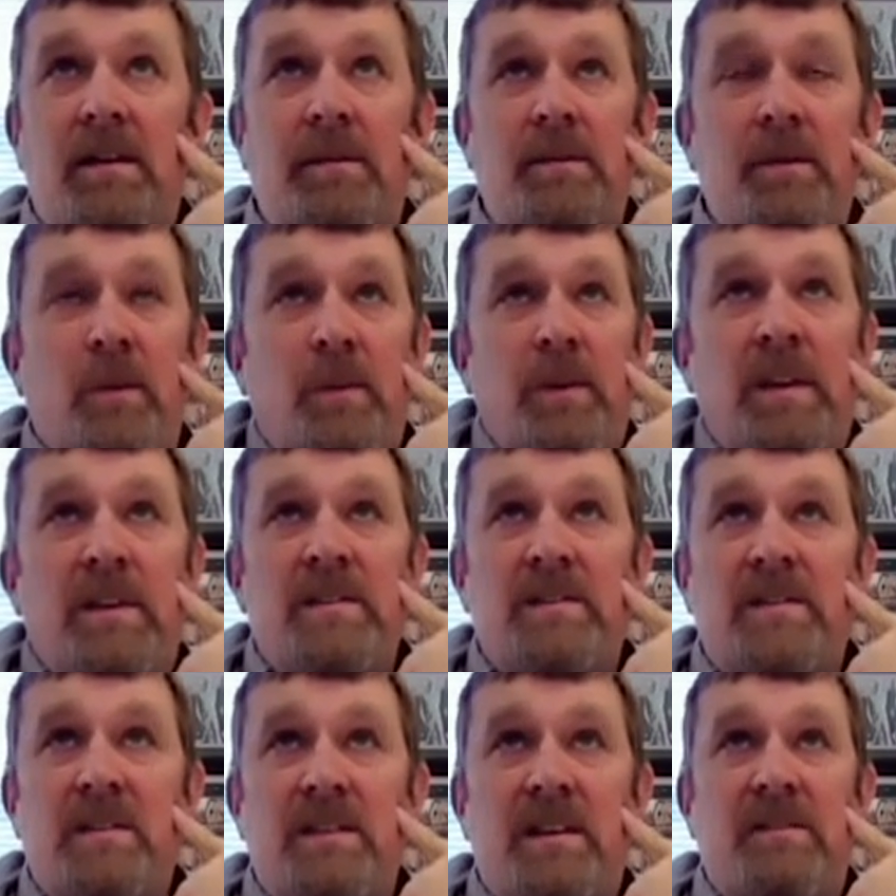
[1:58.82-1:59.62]
we
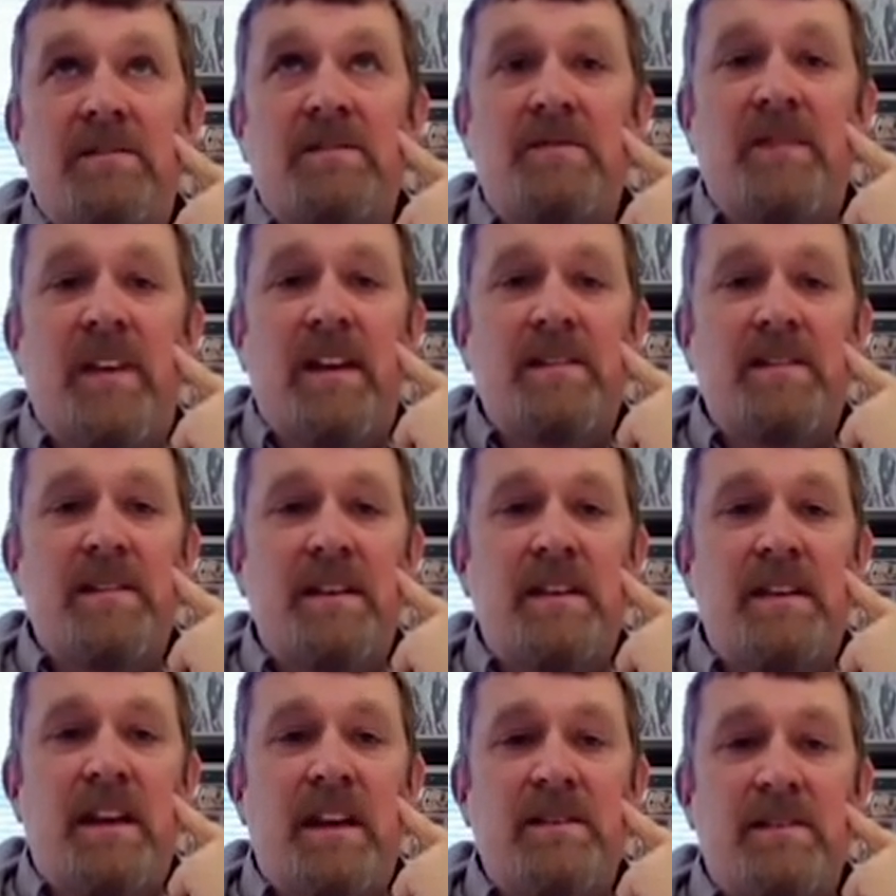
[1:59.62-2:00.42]
have some
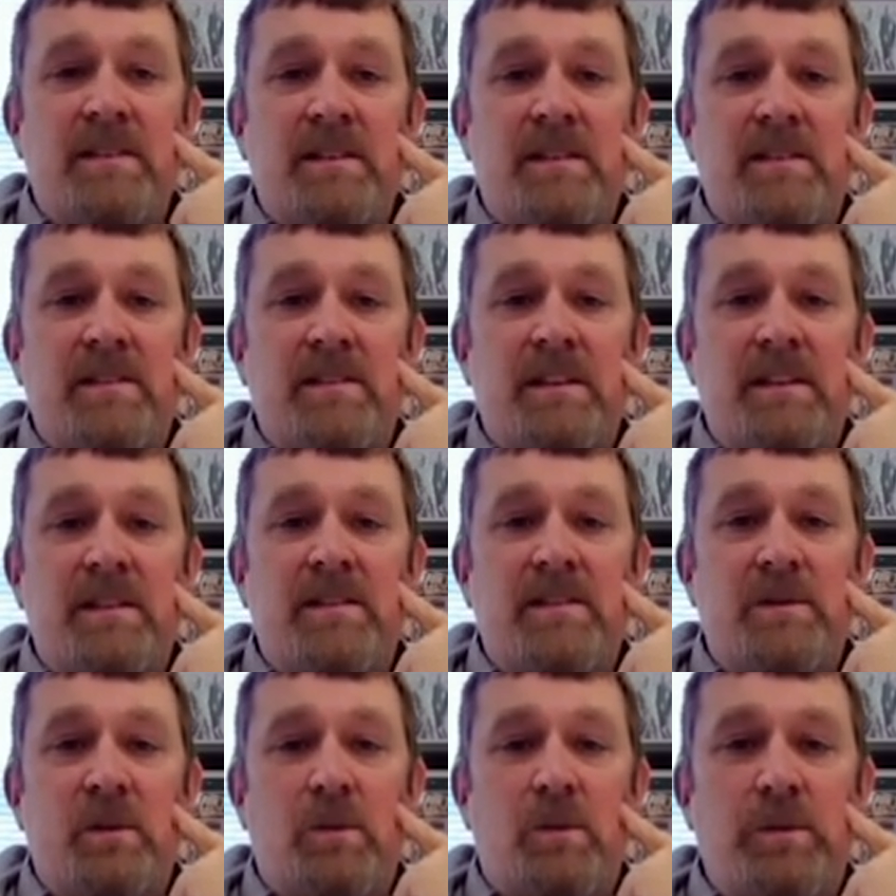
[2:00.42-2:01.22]
vaccine hesitancy.
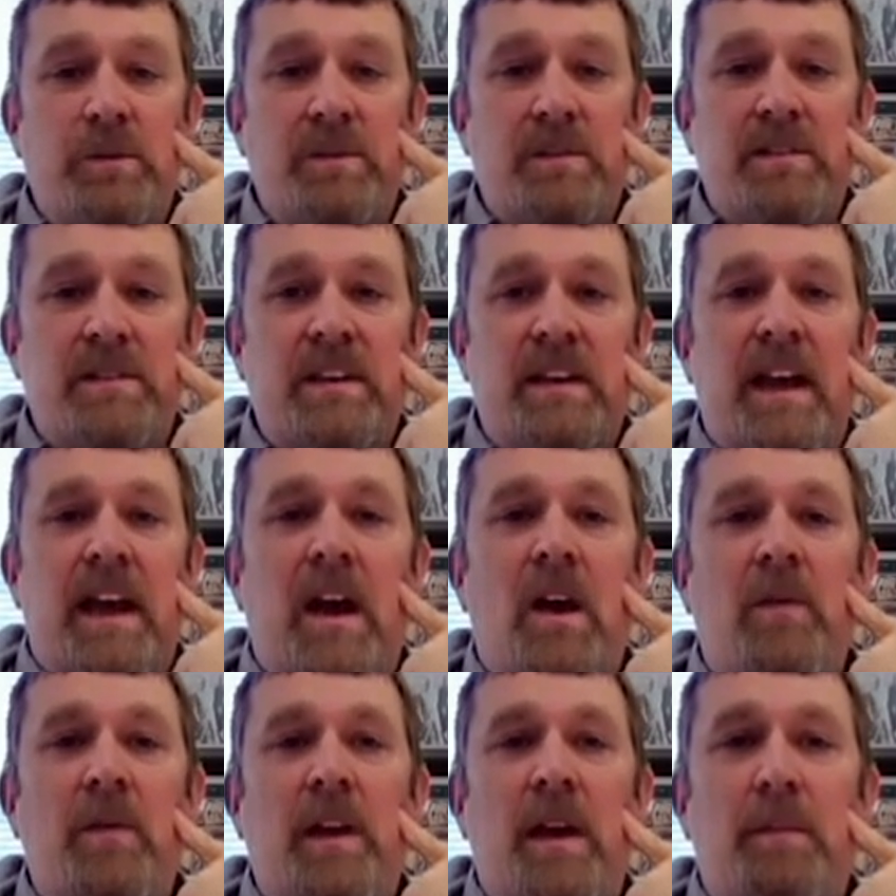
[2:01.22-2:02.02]
So we'll see
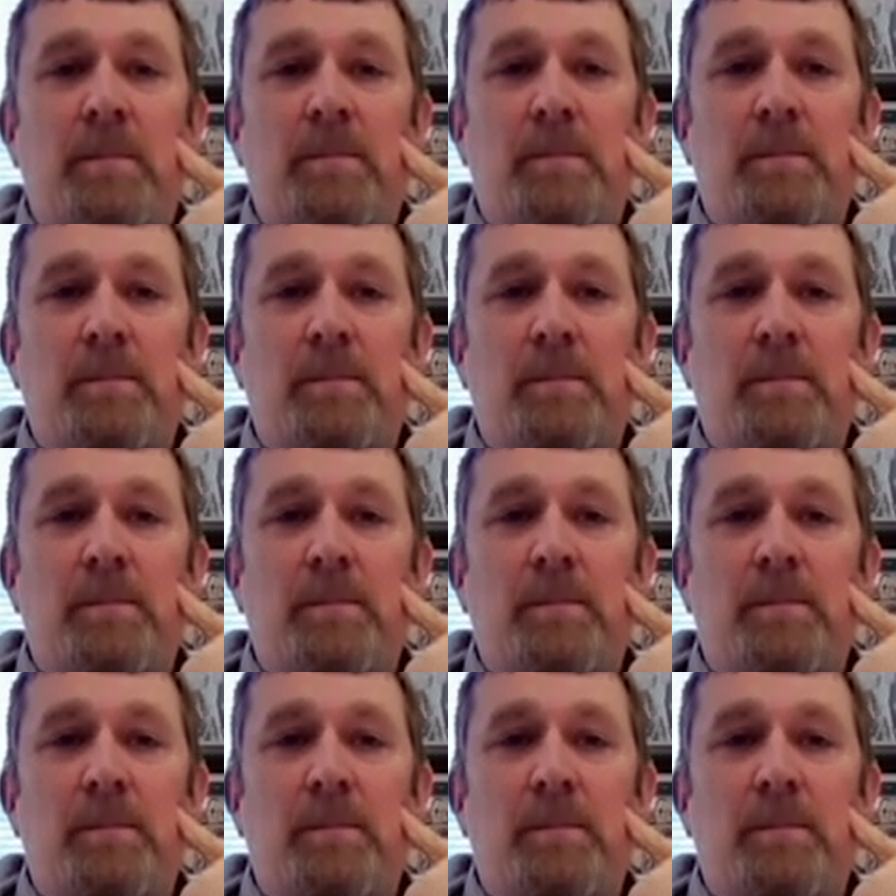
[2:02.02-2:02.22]
how that